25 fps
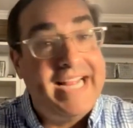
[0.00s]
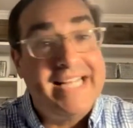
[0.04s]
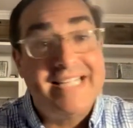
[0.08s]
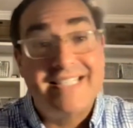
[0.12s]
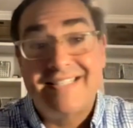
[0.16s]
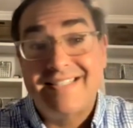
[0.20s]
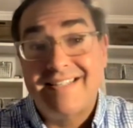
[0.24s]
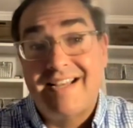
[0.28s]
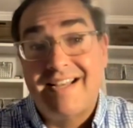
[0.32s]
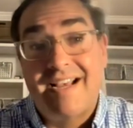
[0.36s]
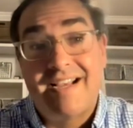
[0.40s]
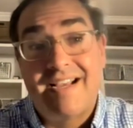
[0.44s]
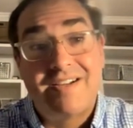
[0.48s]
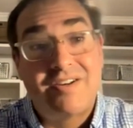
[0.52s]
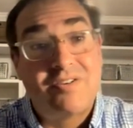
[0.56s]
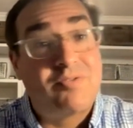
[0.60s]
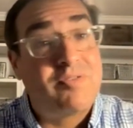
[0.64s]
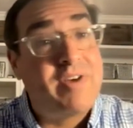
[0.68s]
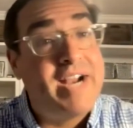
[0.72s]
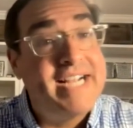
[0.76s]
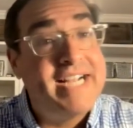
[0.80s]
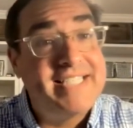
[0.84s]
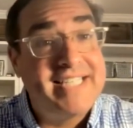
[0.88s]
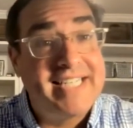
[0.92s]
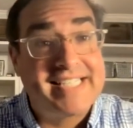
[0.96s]
It's
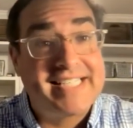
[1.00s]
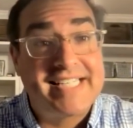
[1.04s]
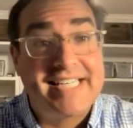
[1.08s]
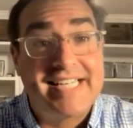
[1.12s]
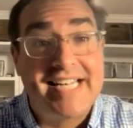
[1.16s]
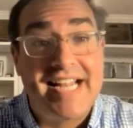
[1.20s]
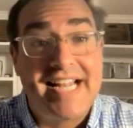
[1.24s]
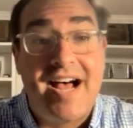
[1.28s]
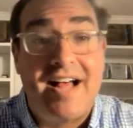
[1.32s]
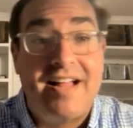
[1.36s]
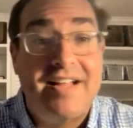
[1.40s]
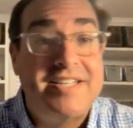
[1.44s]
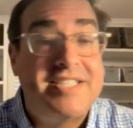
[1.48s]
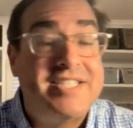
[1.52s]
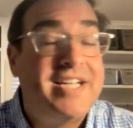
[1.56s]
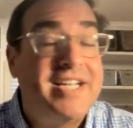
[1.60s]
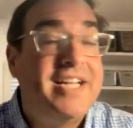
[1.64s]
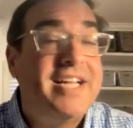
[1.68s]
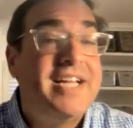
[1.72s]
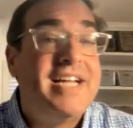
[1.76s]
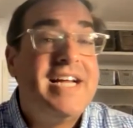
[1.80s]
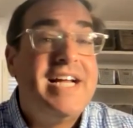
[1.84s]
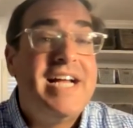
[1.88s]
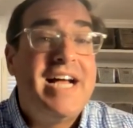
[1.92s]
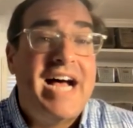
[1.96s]
crazy
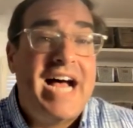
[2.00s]
technology.